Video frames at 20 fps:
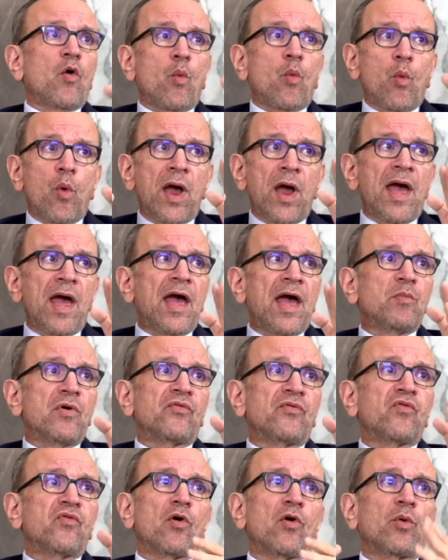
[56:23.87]
way
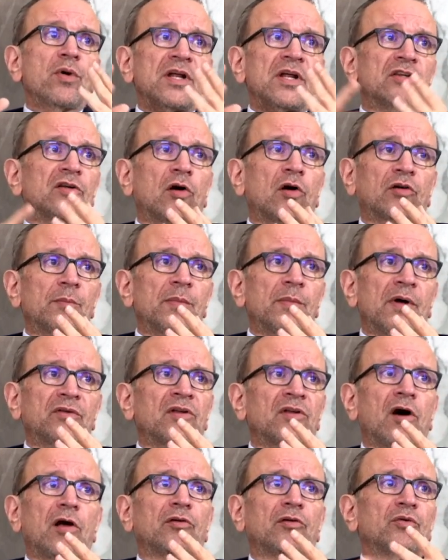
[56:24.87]
before, when he talked
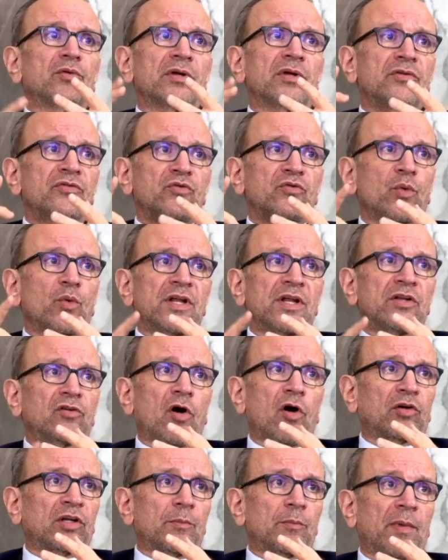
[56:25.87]
about tolerance, when he
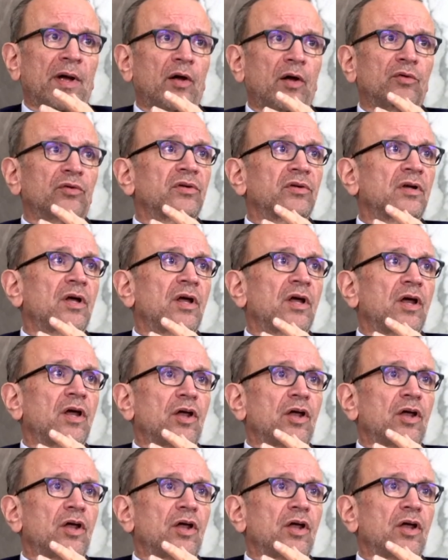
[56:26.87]
talked about,